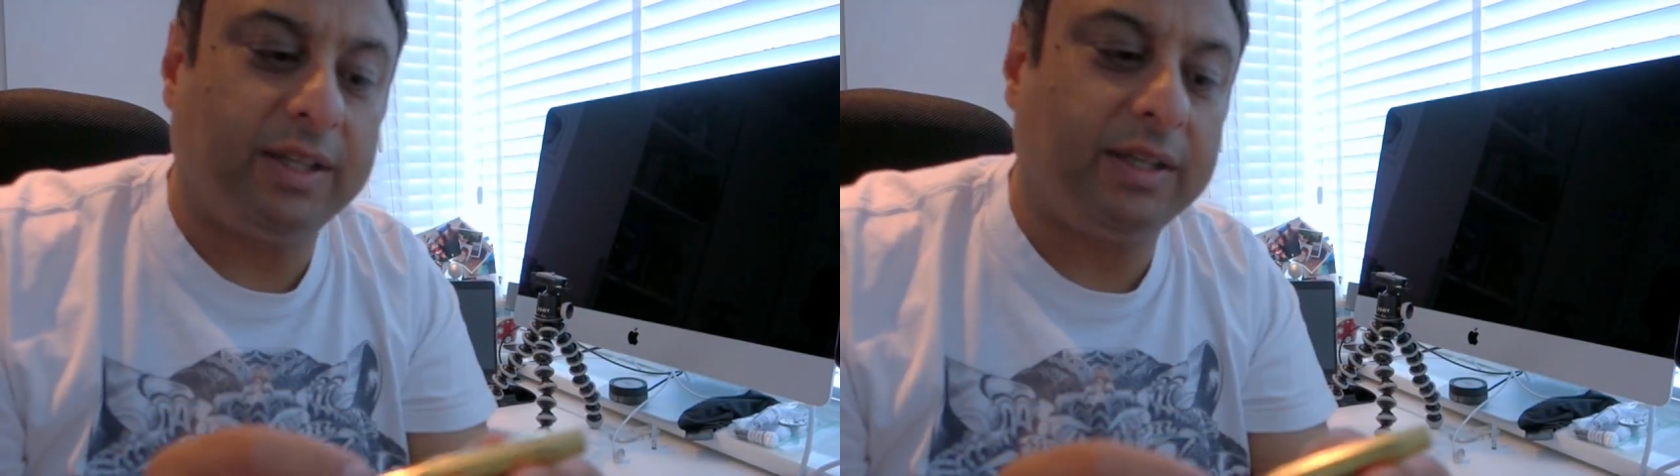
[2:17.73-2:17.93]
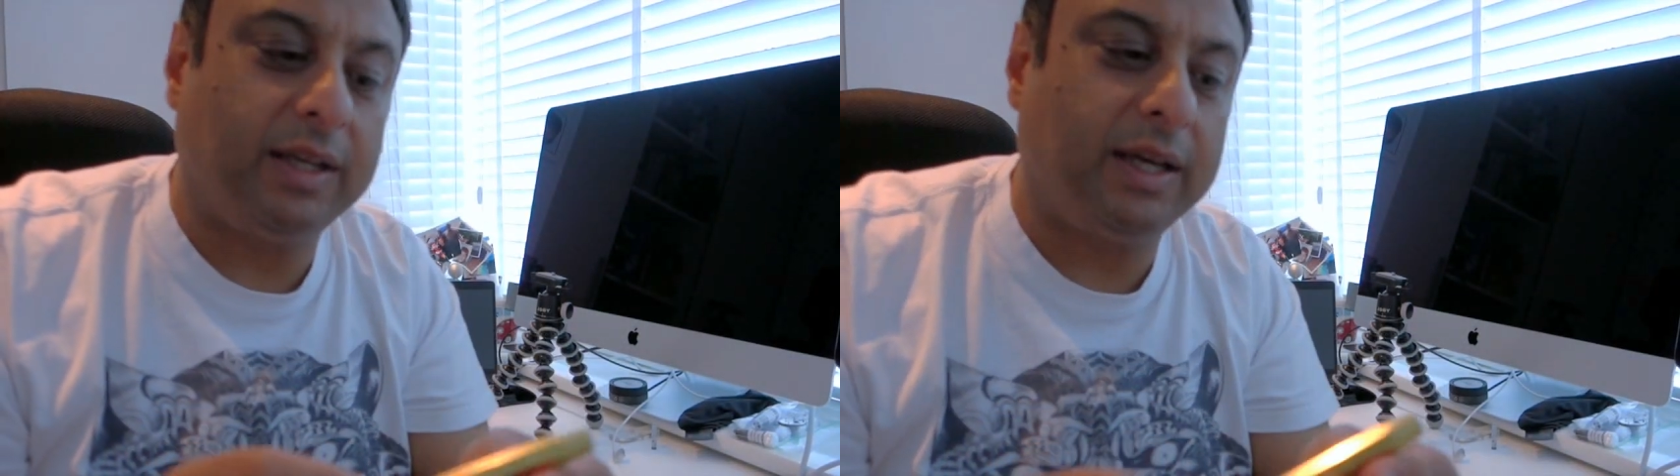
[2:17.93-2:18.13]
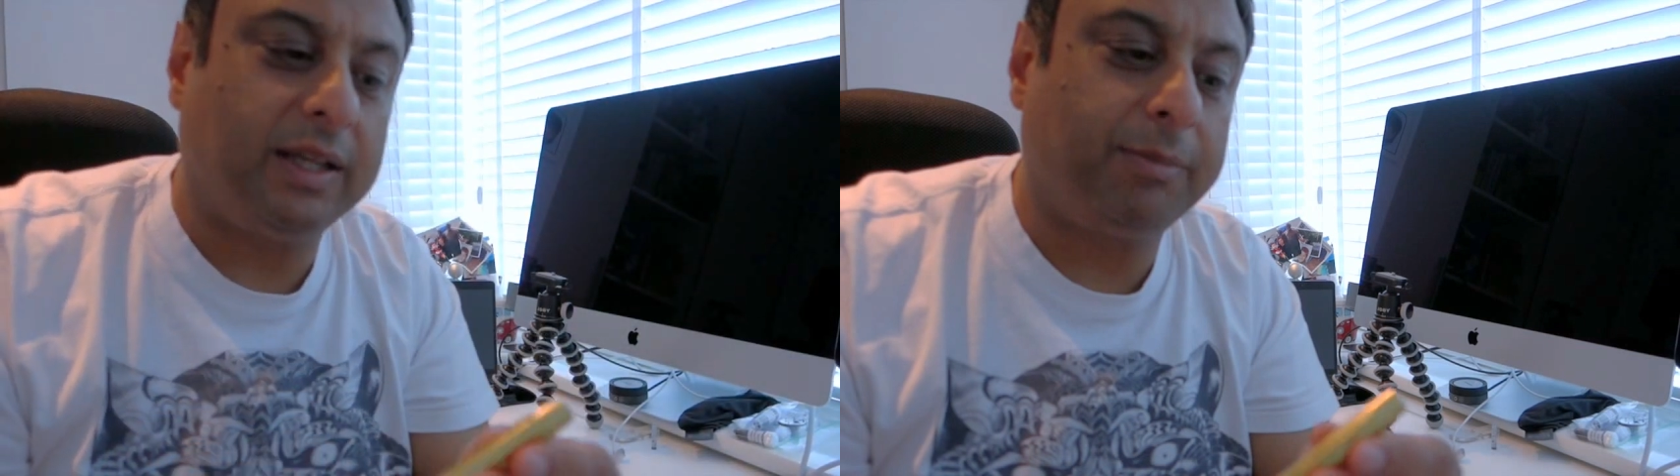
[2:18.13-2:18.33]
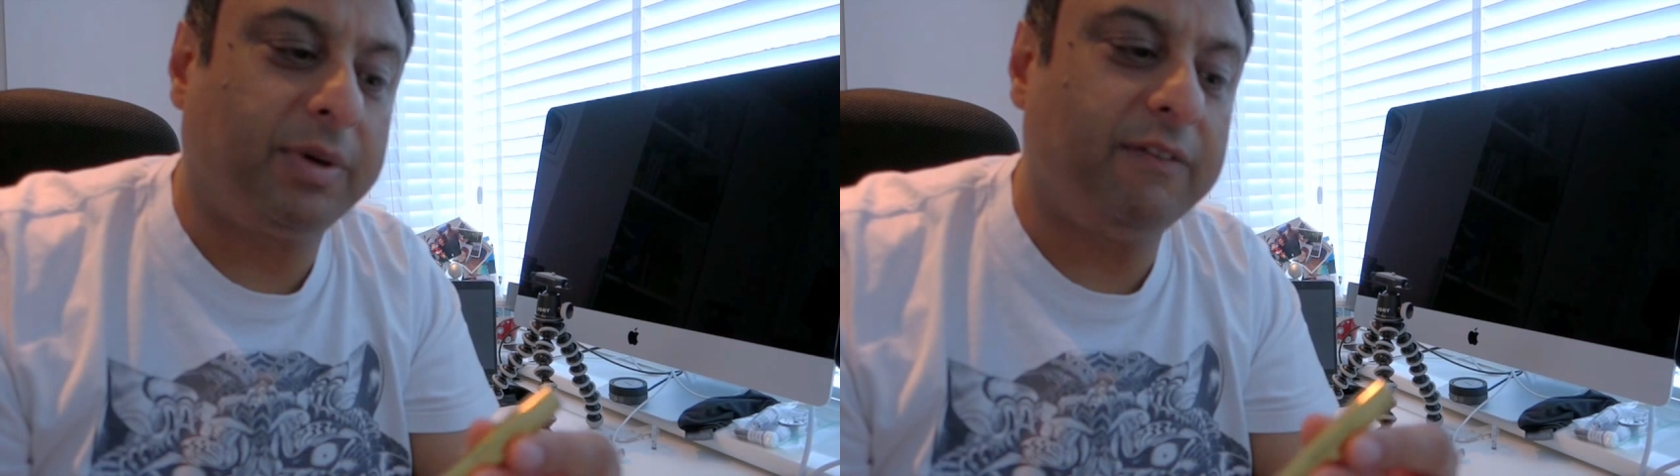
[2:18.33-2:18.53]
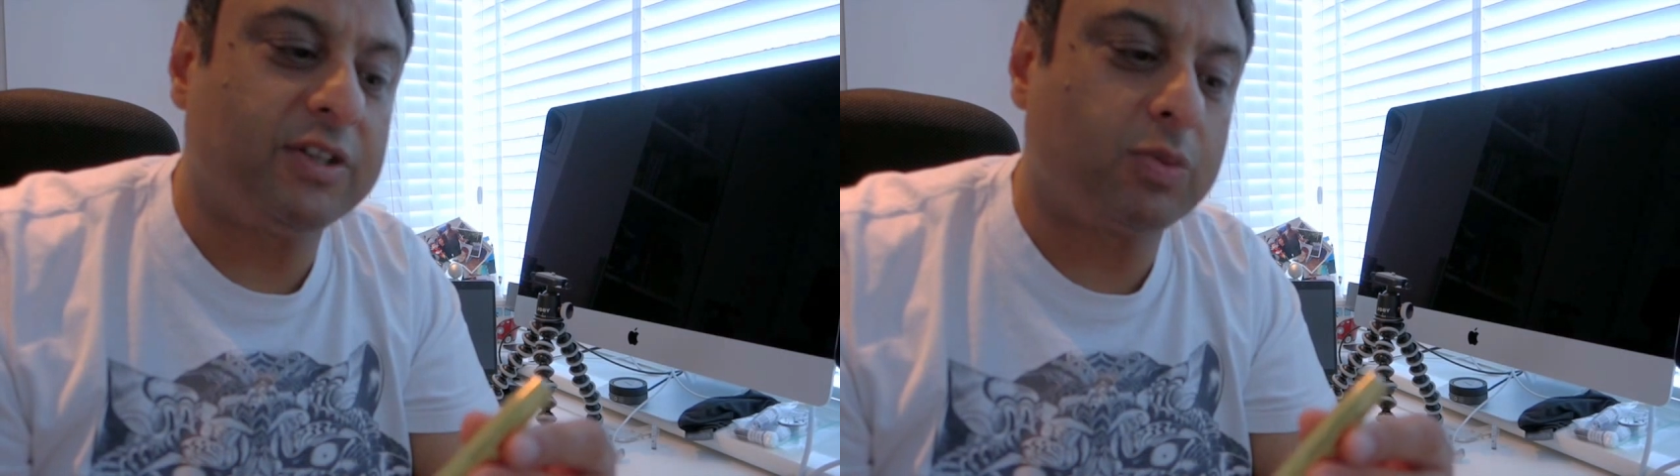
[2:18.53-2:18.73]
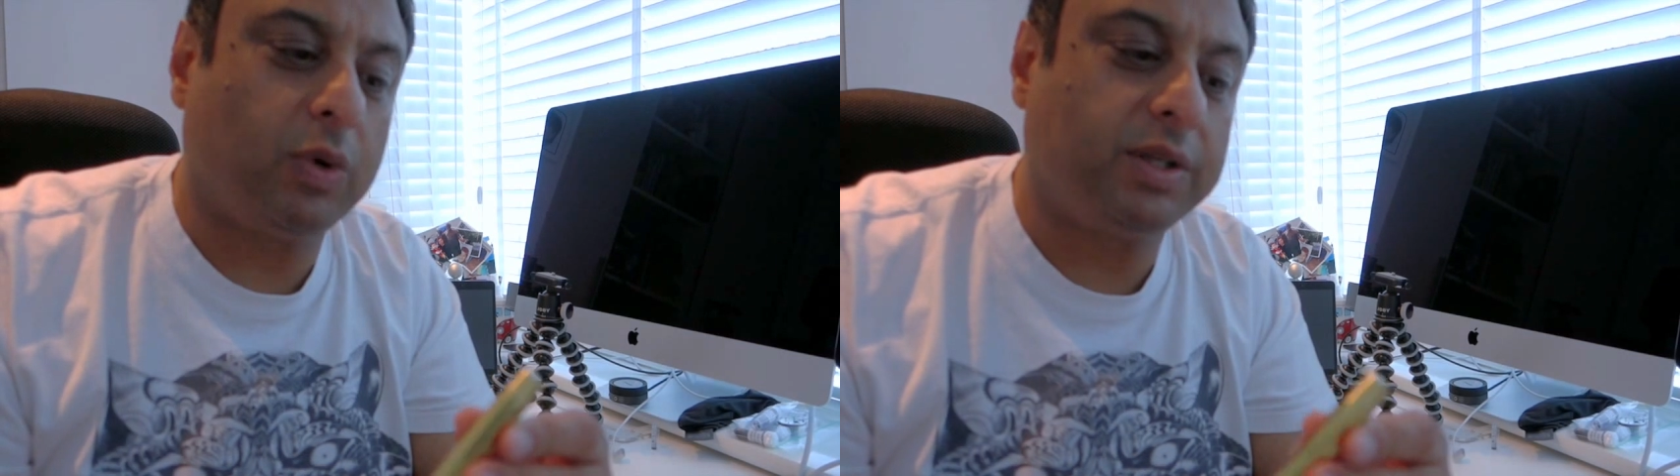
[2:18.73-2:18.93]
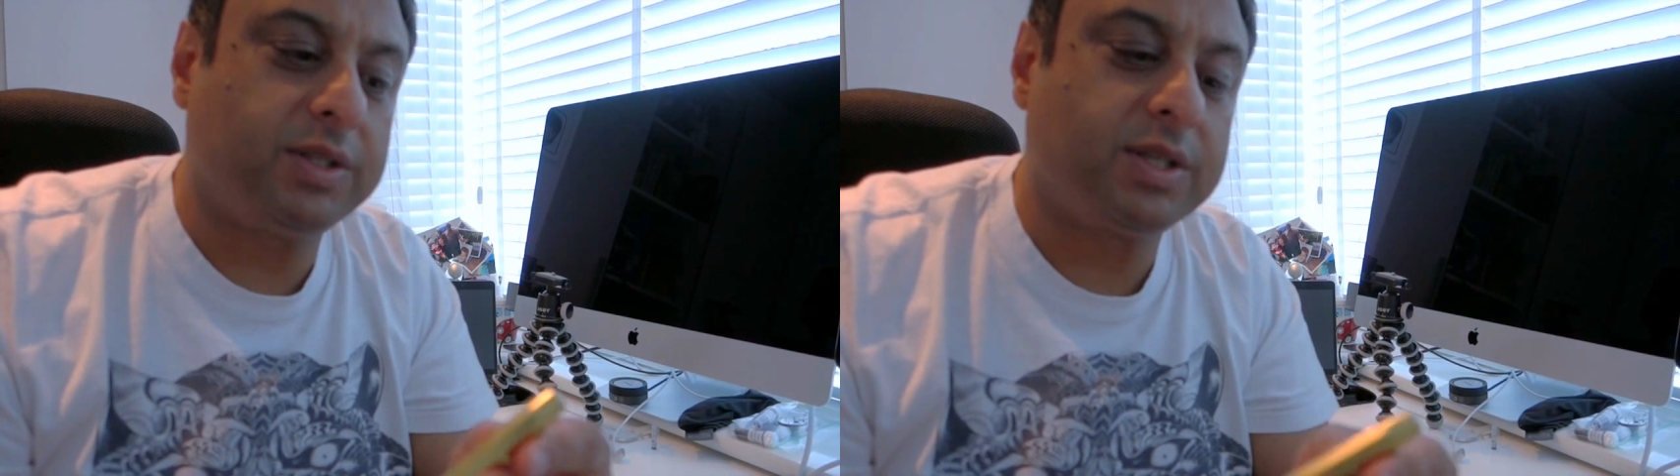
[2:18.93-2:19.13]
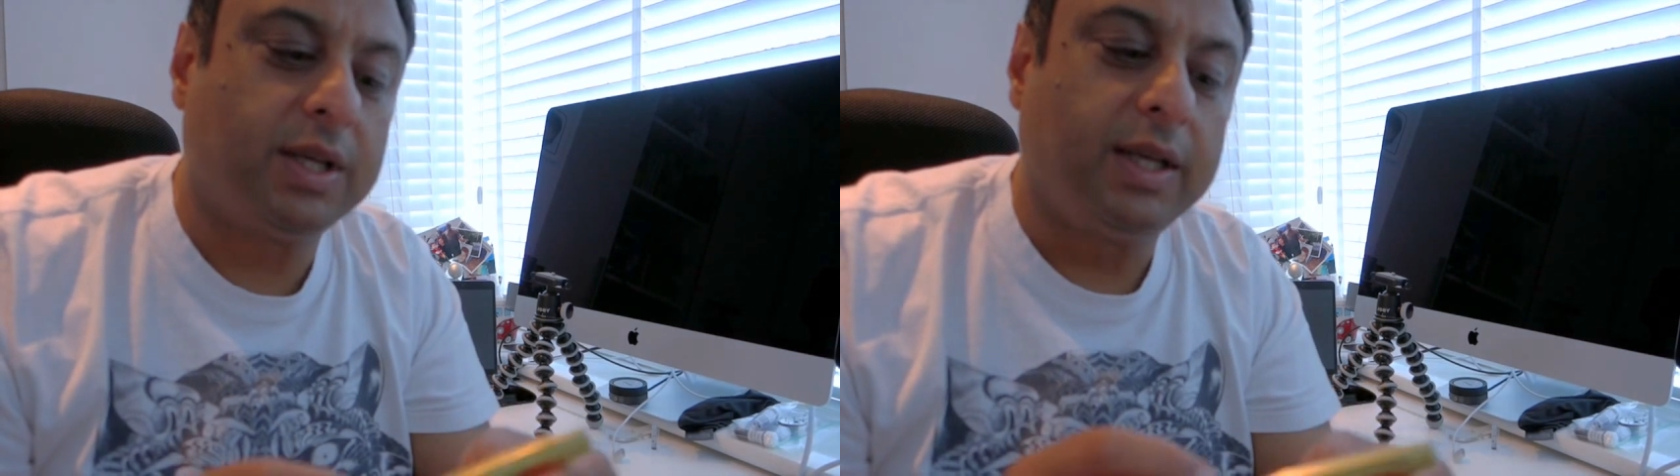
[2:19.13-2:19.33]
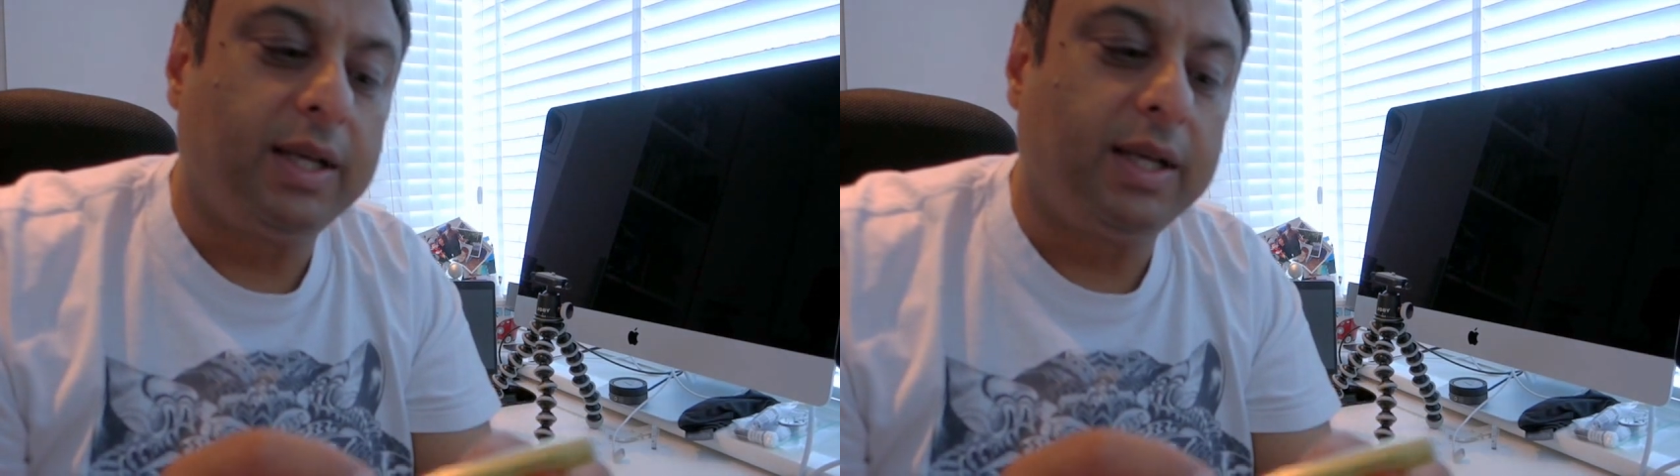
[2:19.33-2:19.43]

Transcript: than uh, the previous ones.